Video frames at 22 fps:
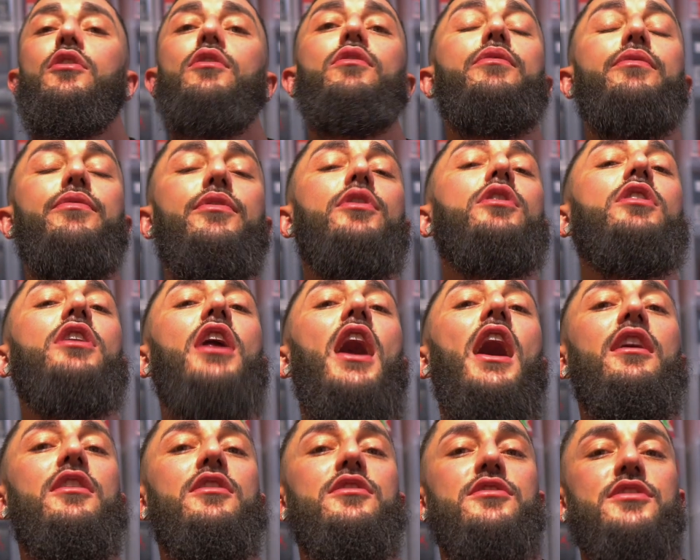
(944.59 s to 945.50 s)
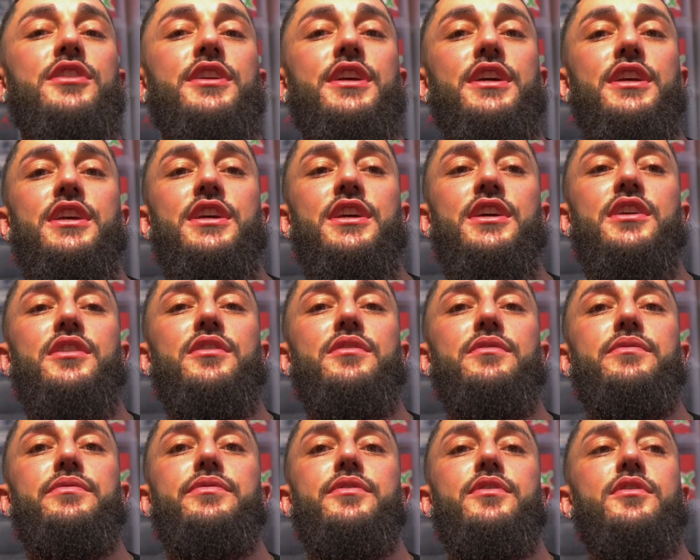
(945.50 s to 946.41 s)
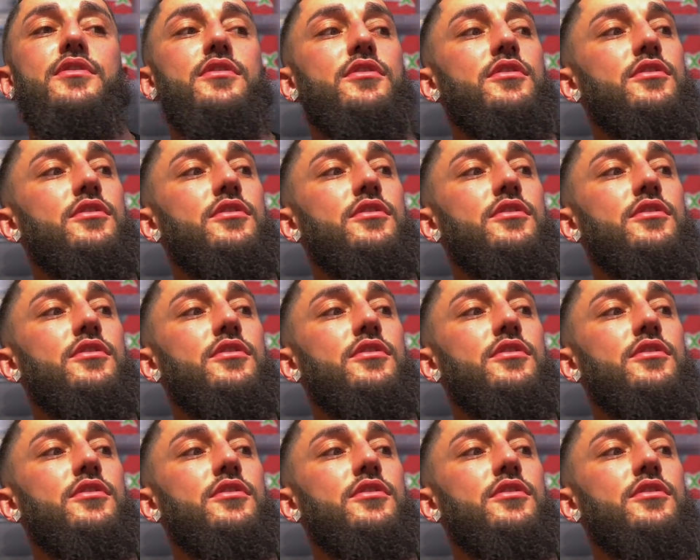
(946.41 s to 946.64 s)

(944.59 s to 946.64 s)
Footlocker is going to give